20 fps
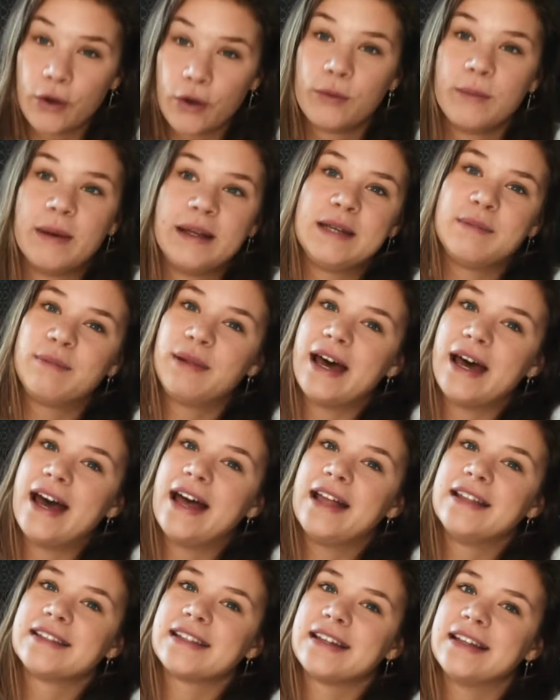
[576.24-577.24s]
many
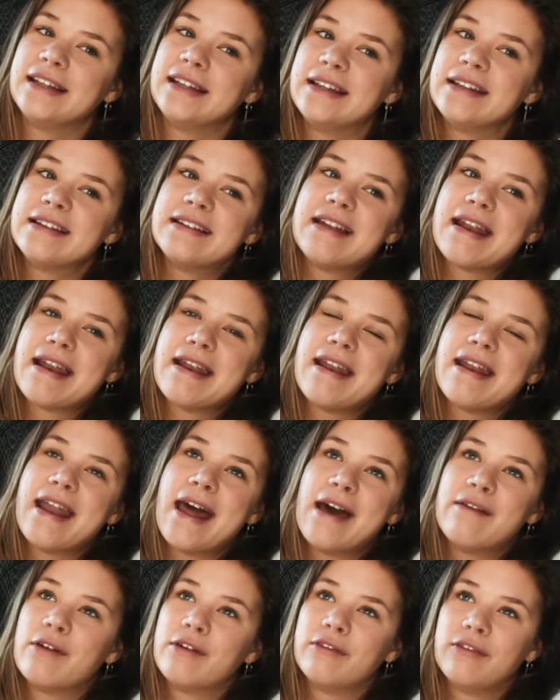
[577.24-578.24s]
plans and it
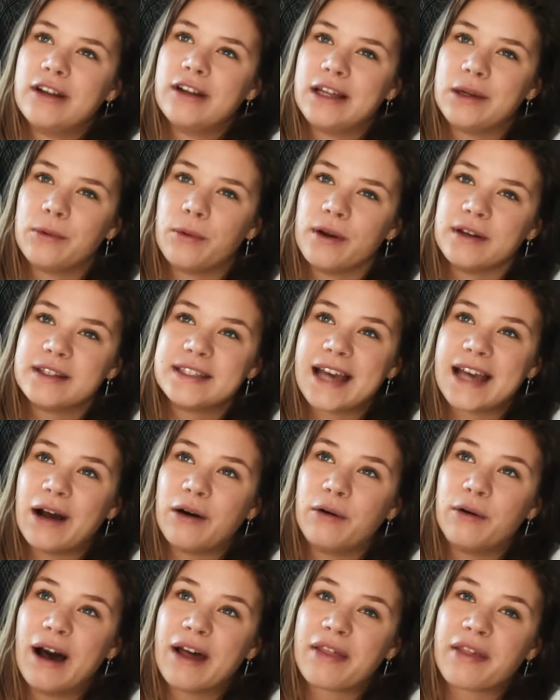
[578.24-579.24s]
never really worked
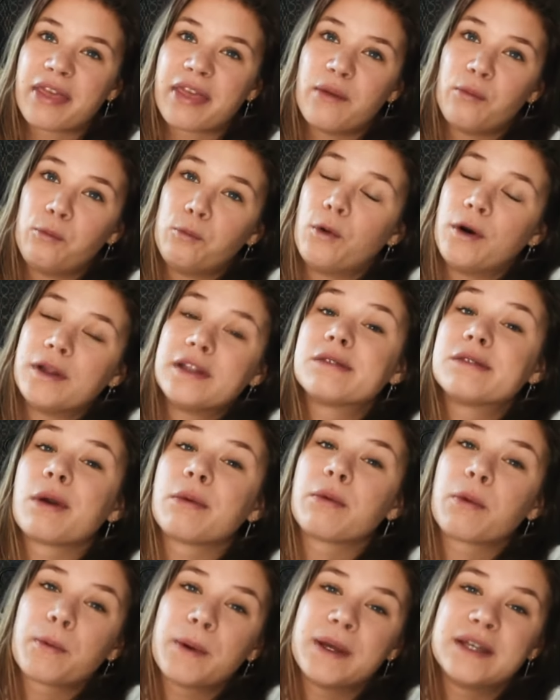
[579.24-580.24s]
out, other than once
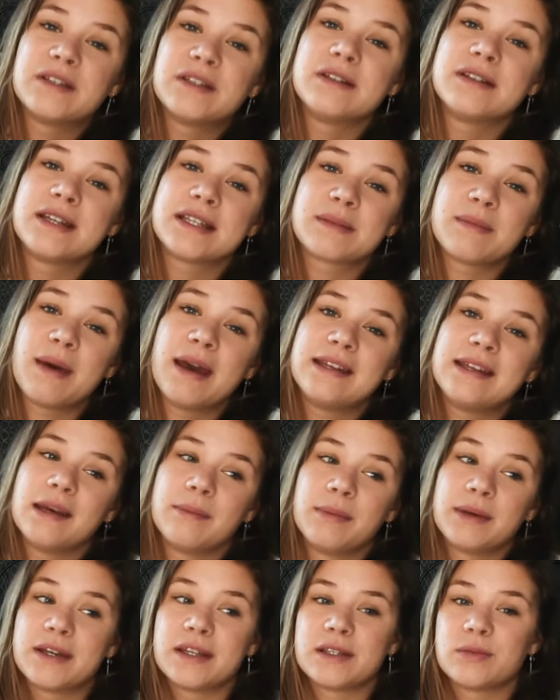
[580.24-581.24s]
when we went to Tasmania,
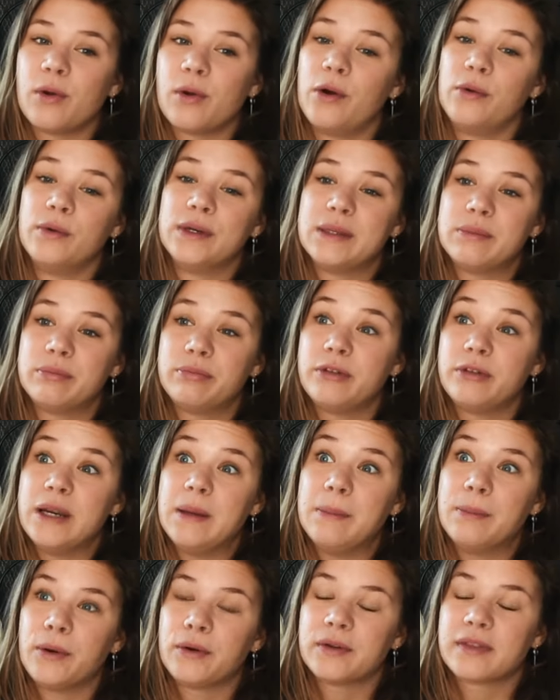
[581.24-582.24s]
because we already
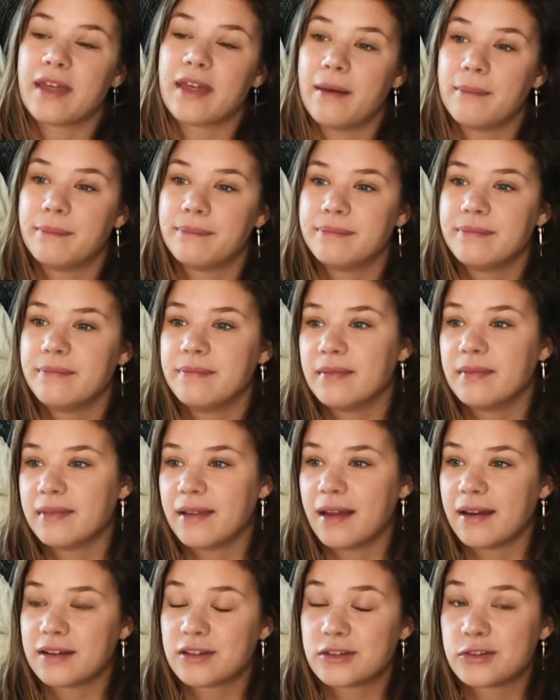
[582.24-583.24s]
pre-booked that
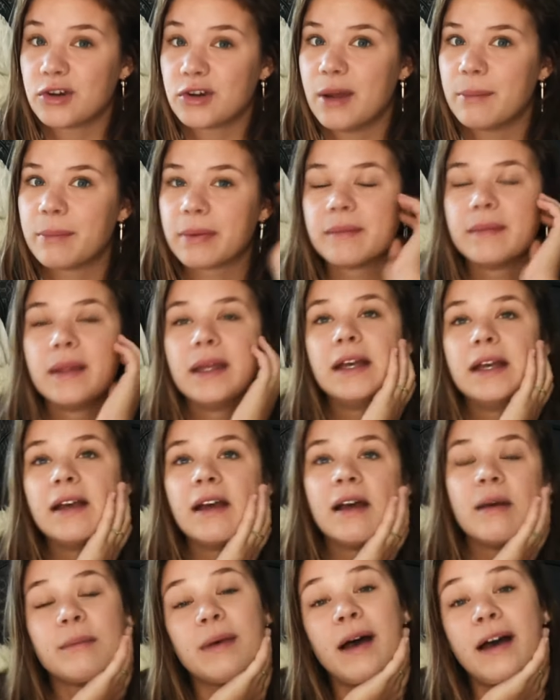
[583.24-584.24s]
like trip.
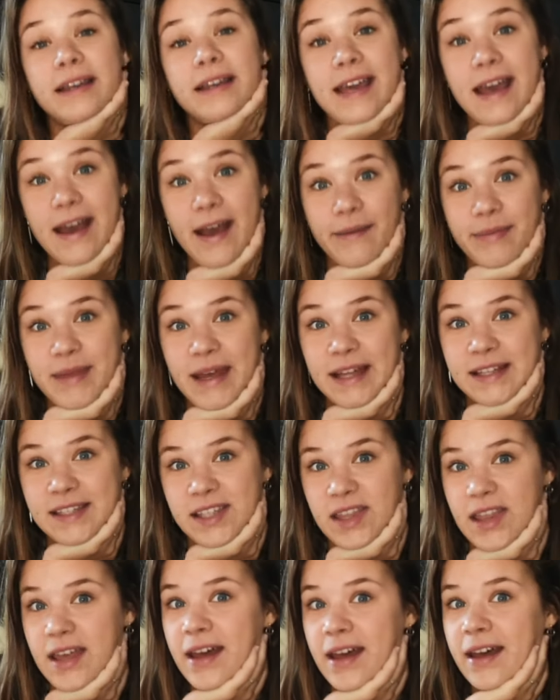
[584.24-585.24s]
But yeah, that's
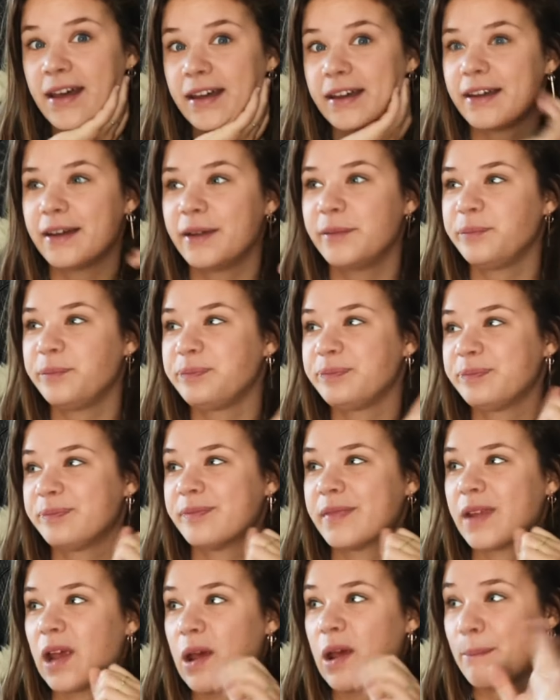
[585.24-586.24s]
the
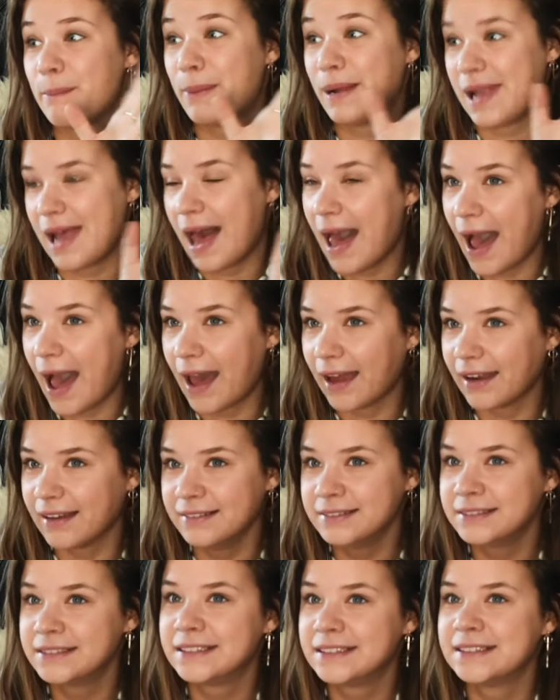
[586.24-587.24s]

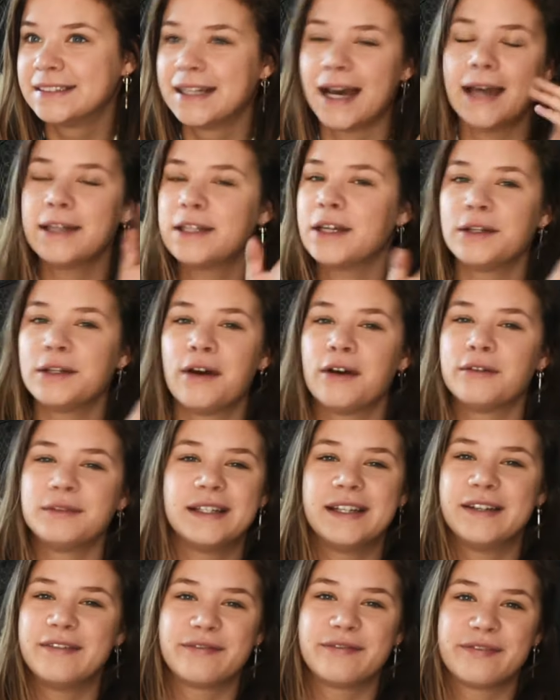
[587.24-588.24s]
plan. I don't know
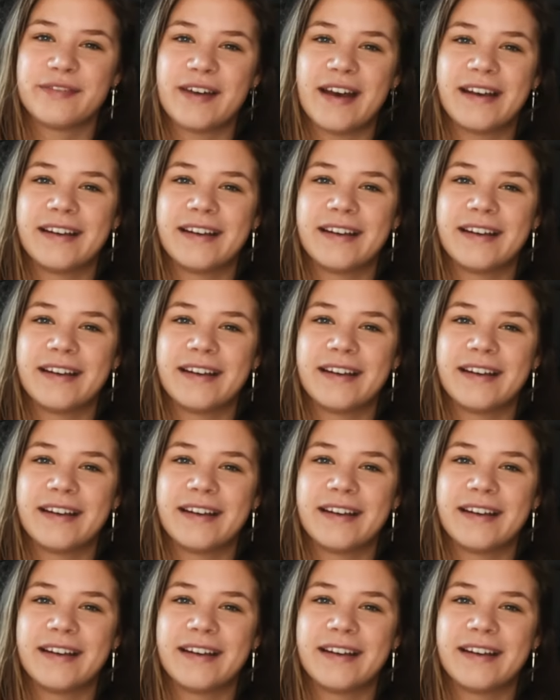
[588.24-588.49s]
if